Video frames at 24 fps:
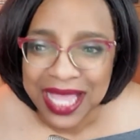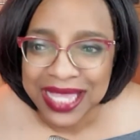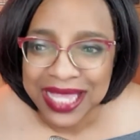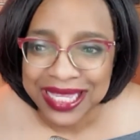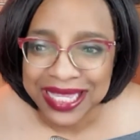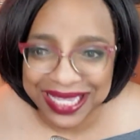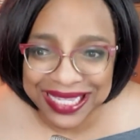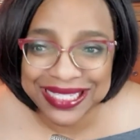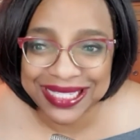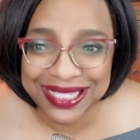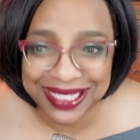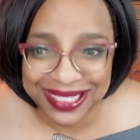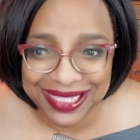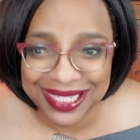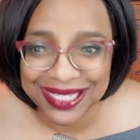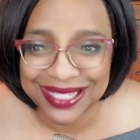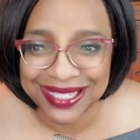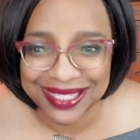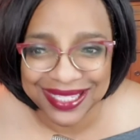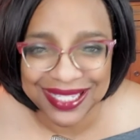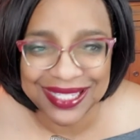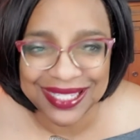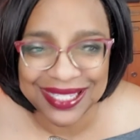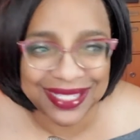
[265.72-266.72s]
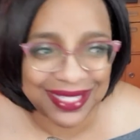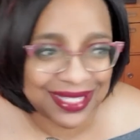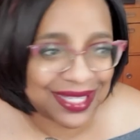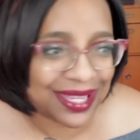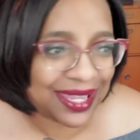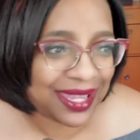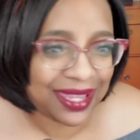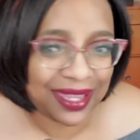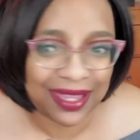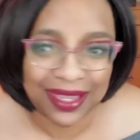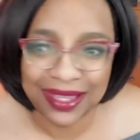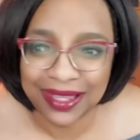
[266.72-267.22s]

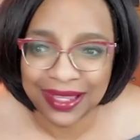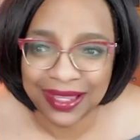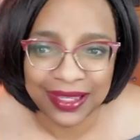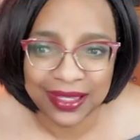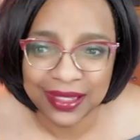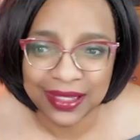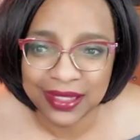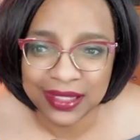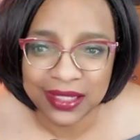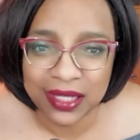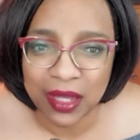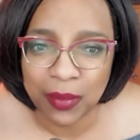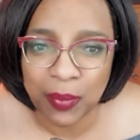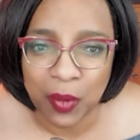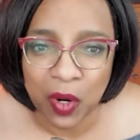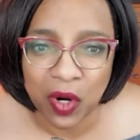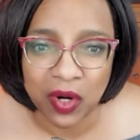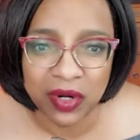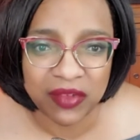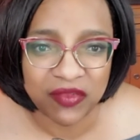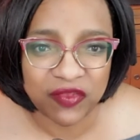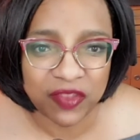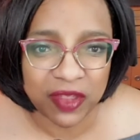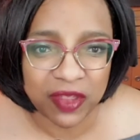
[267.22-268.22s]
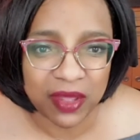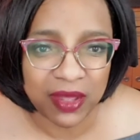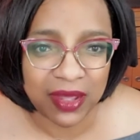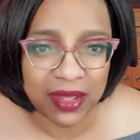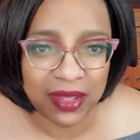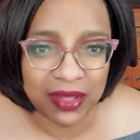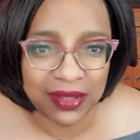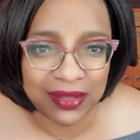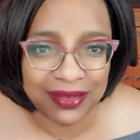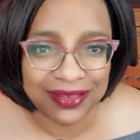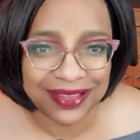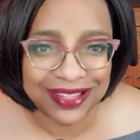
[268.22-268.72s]
consistency is a part of
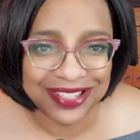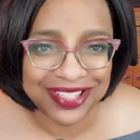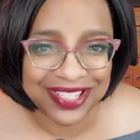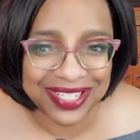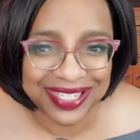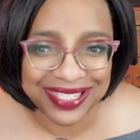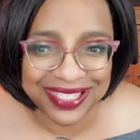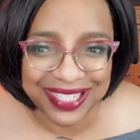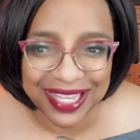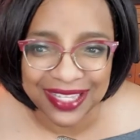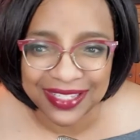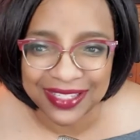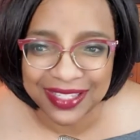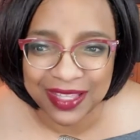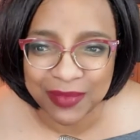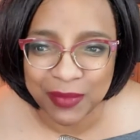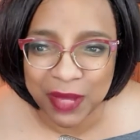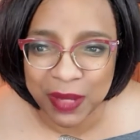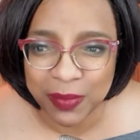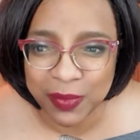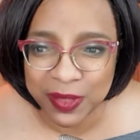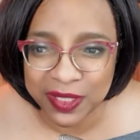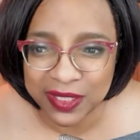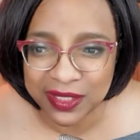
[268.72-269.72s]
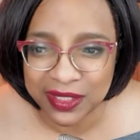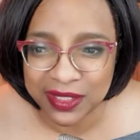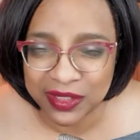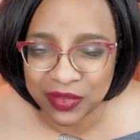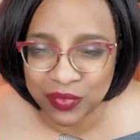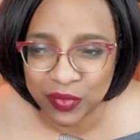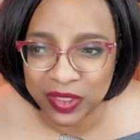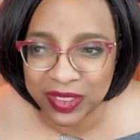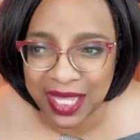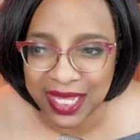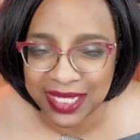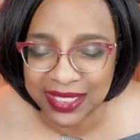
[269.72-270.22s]
the, the success that my business
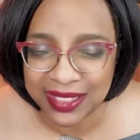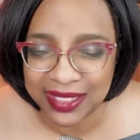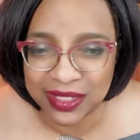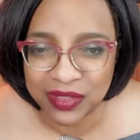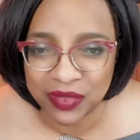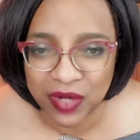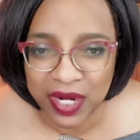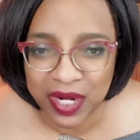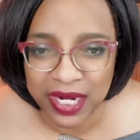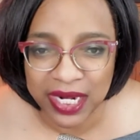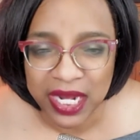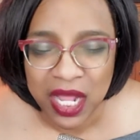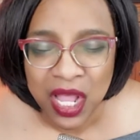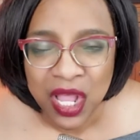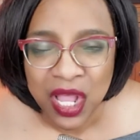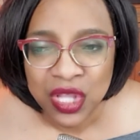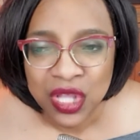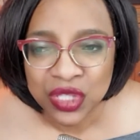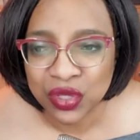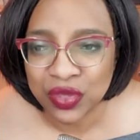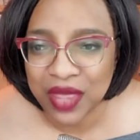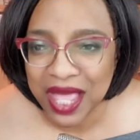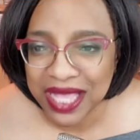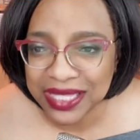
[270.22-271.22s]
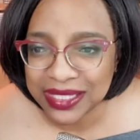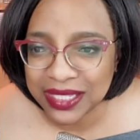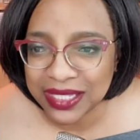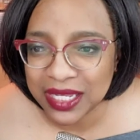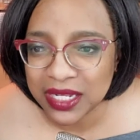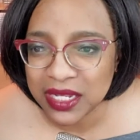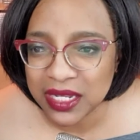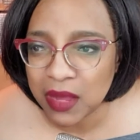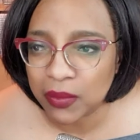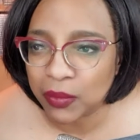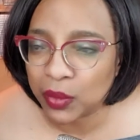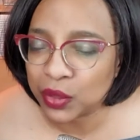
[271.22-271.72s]
realizes, right? So that's
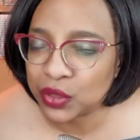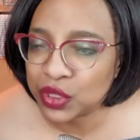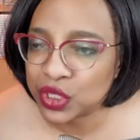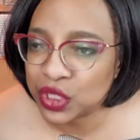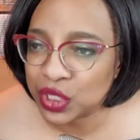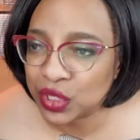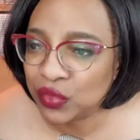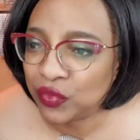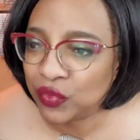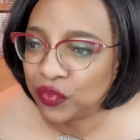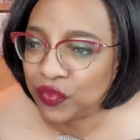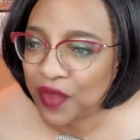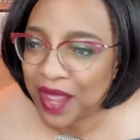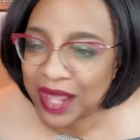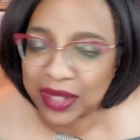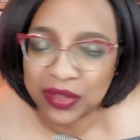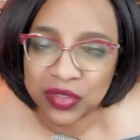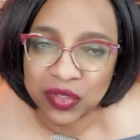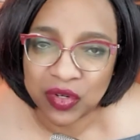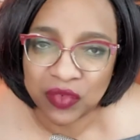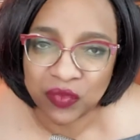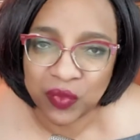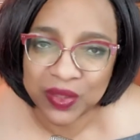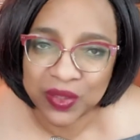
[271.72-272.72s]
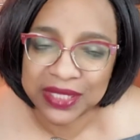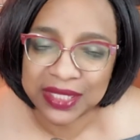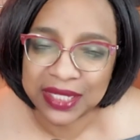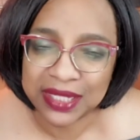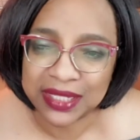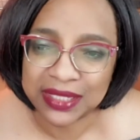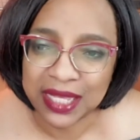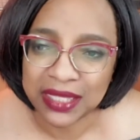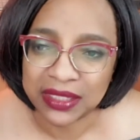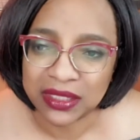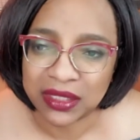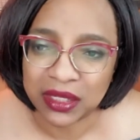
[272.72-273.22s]
a number two factor of what
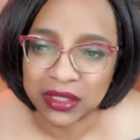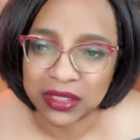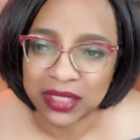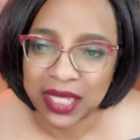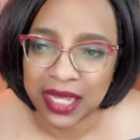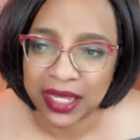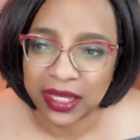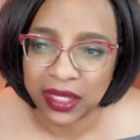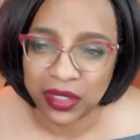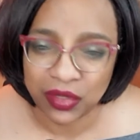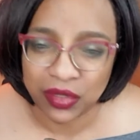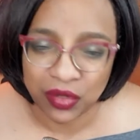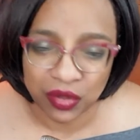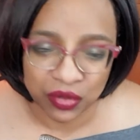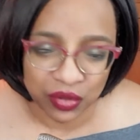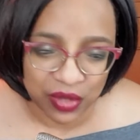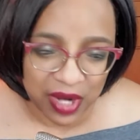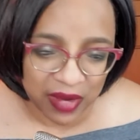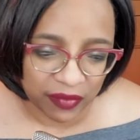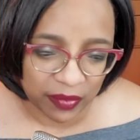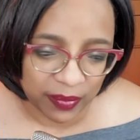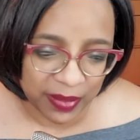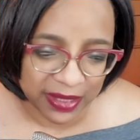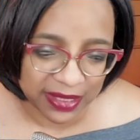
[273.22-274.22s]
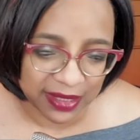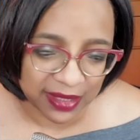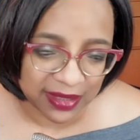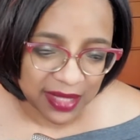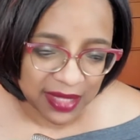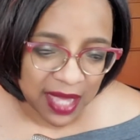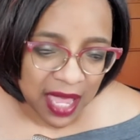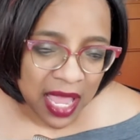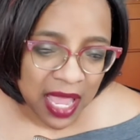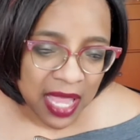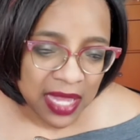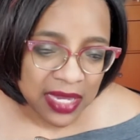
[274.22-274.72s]
success looks like in your travel business.
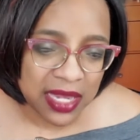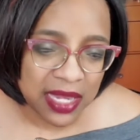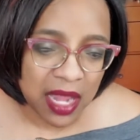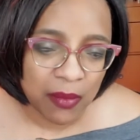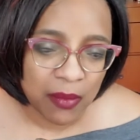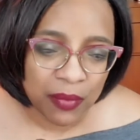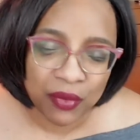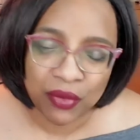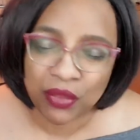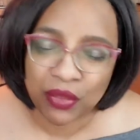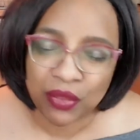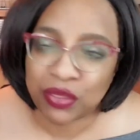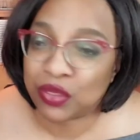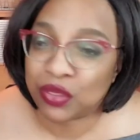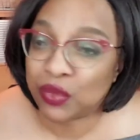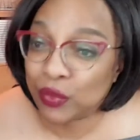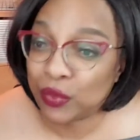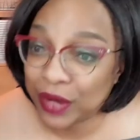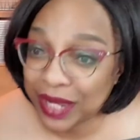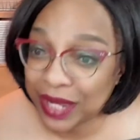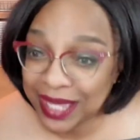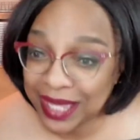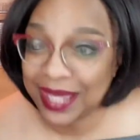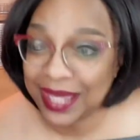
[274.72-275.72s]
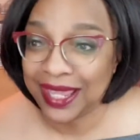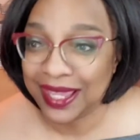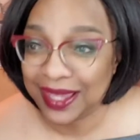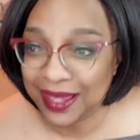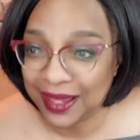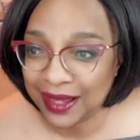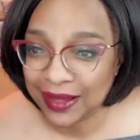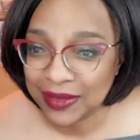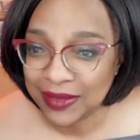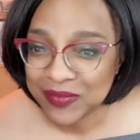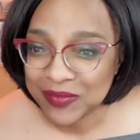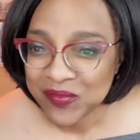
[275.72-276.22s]
Number
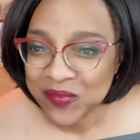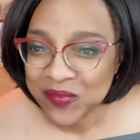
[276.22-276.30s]
three